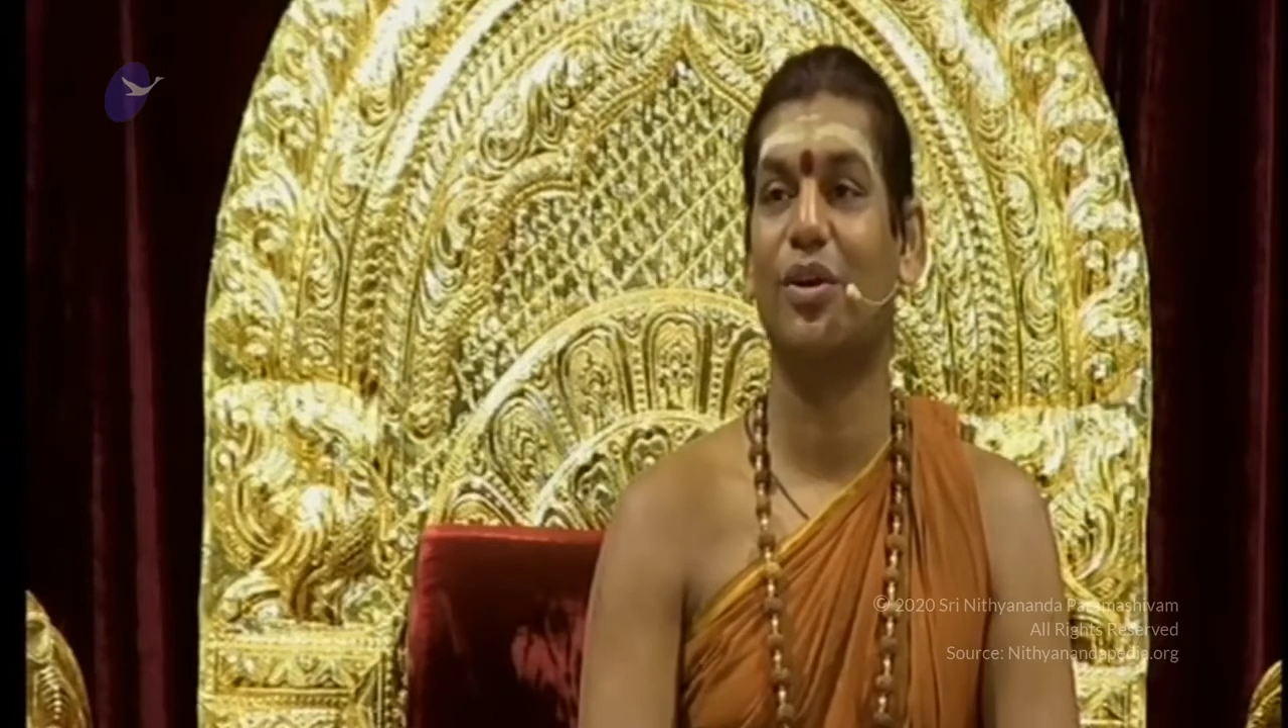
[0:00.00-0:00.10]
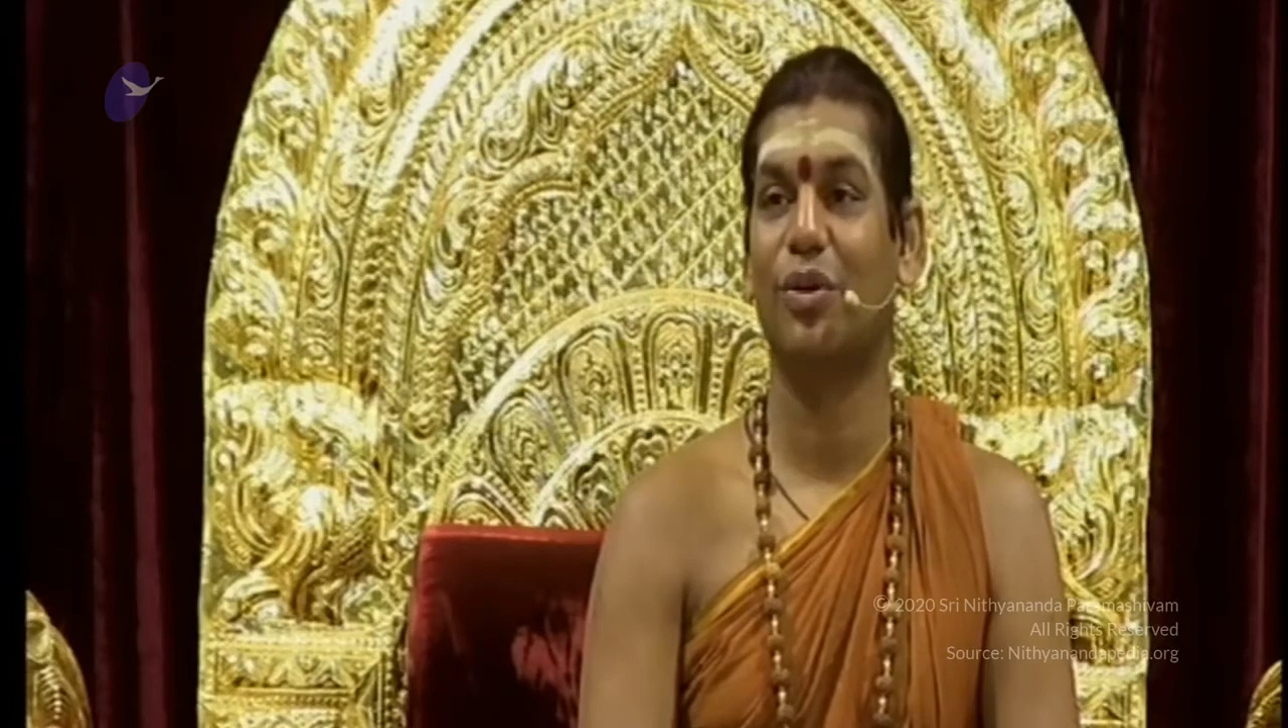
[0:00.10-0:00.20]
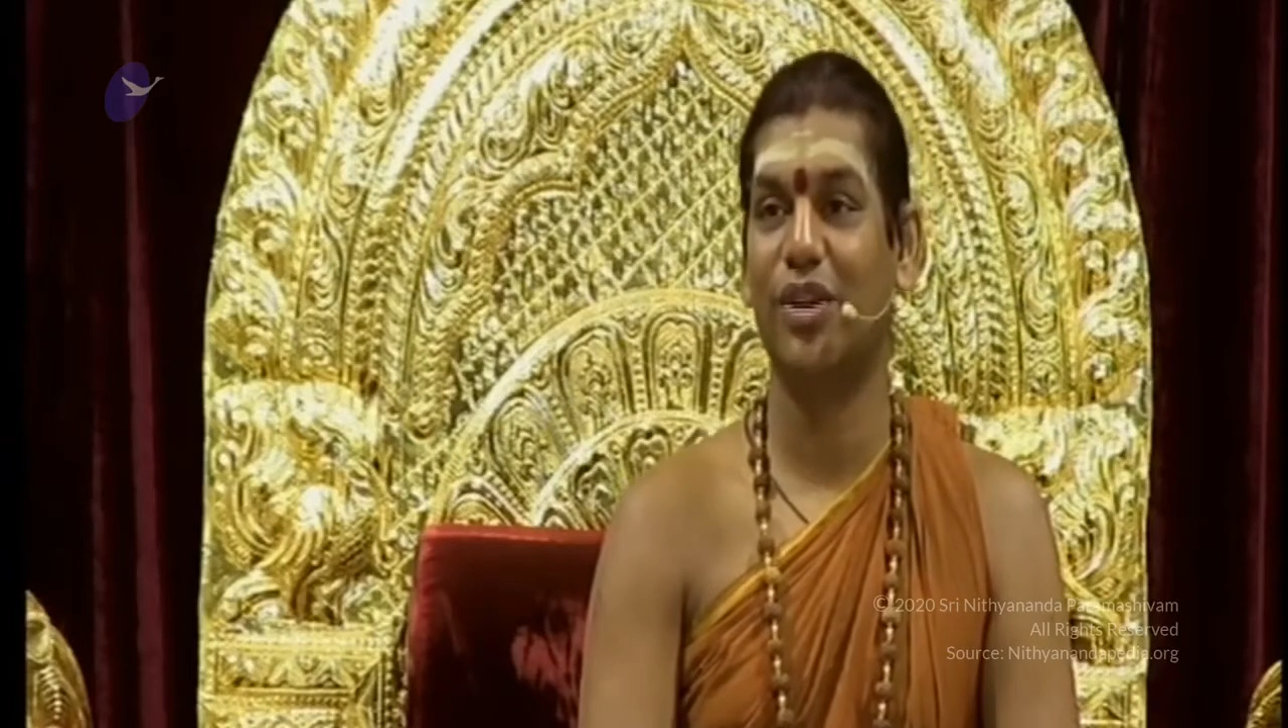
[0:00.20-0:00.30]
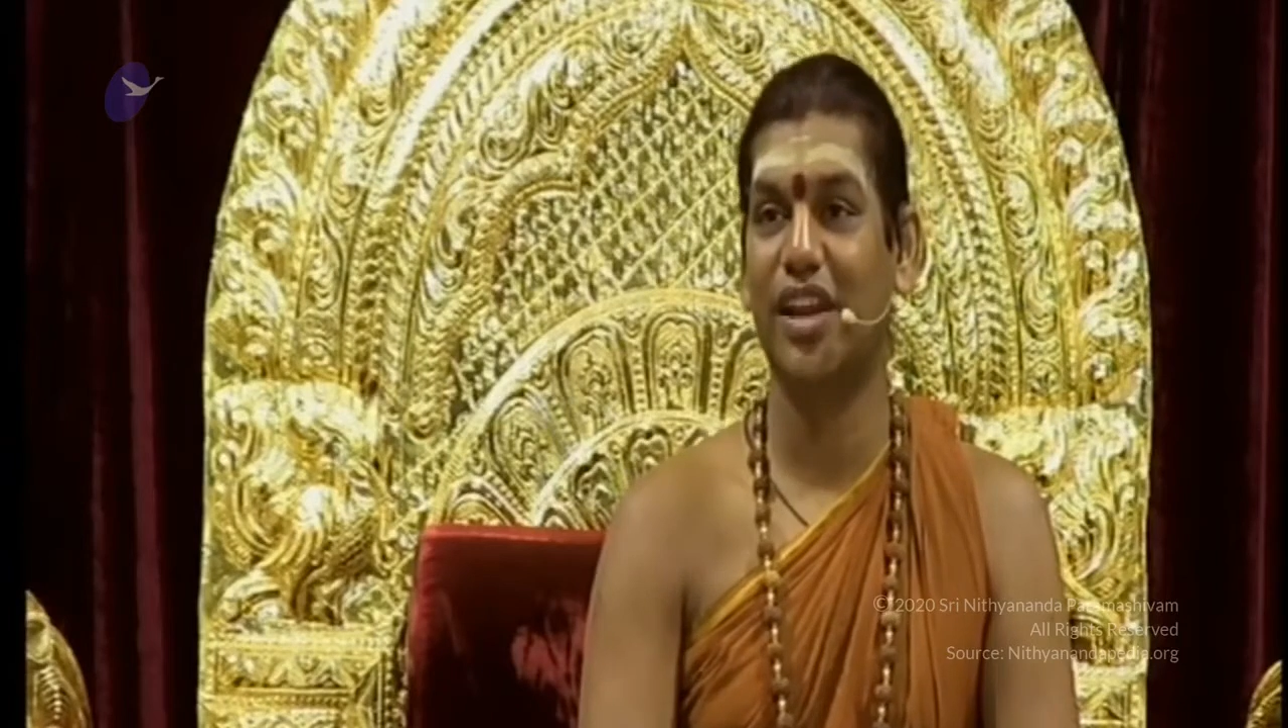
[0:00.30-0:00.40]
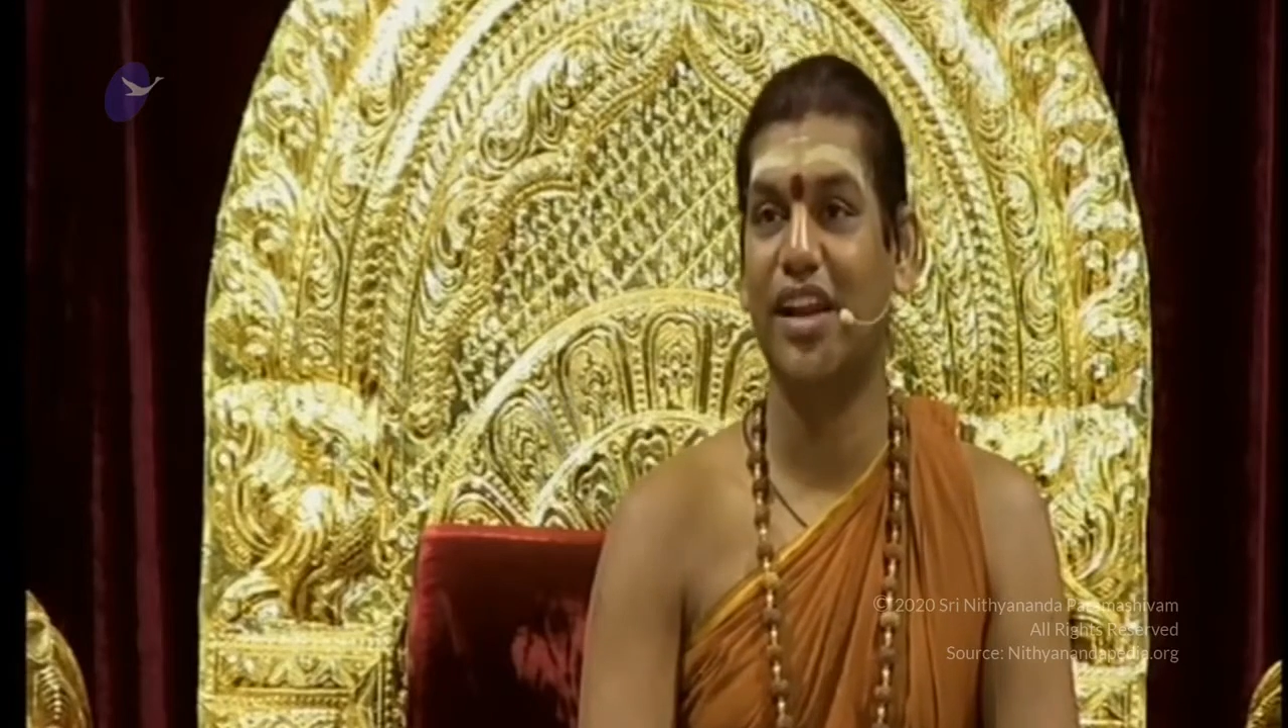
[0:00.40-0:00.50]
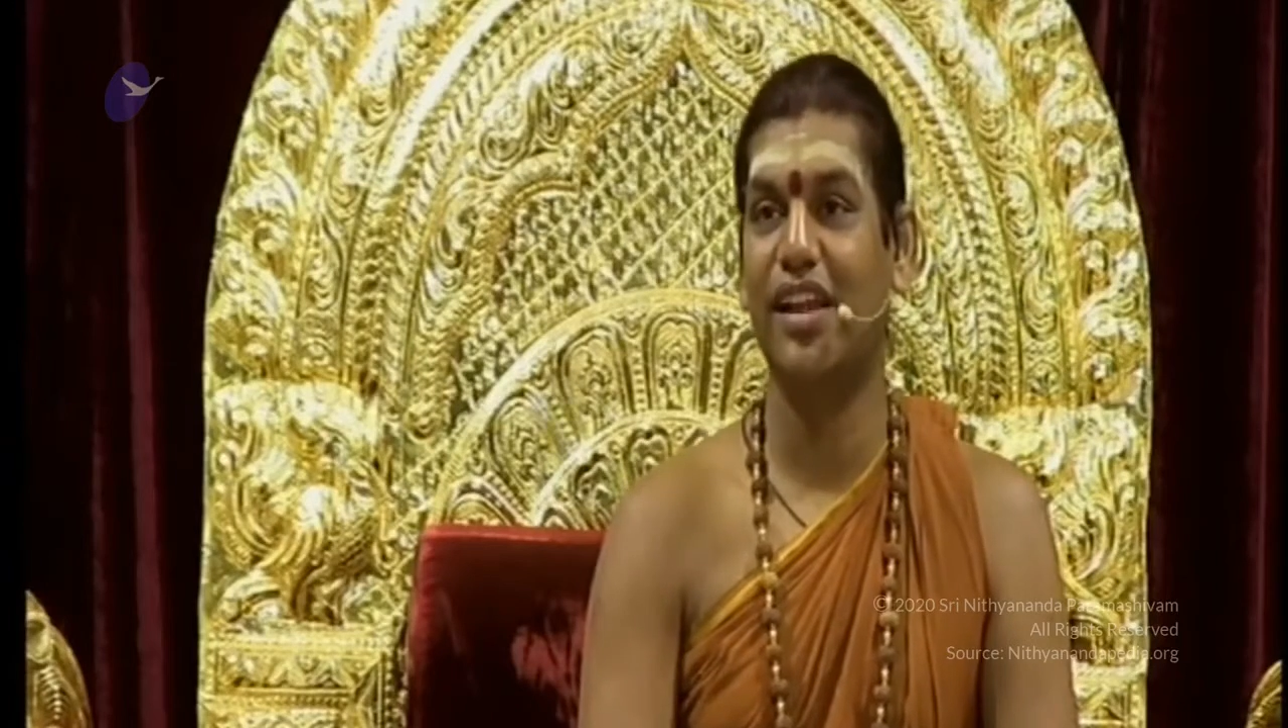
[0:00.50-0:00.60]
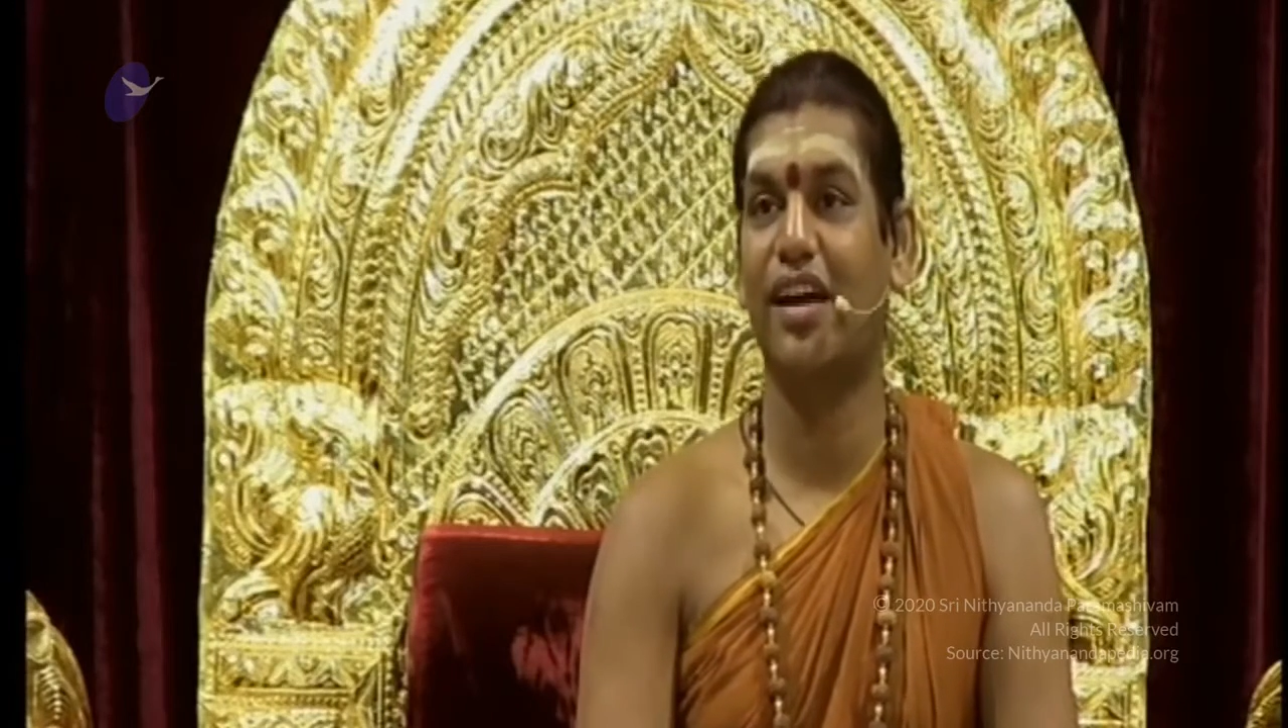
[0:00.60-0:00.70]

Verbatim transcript: worried or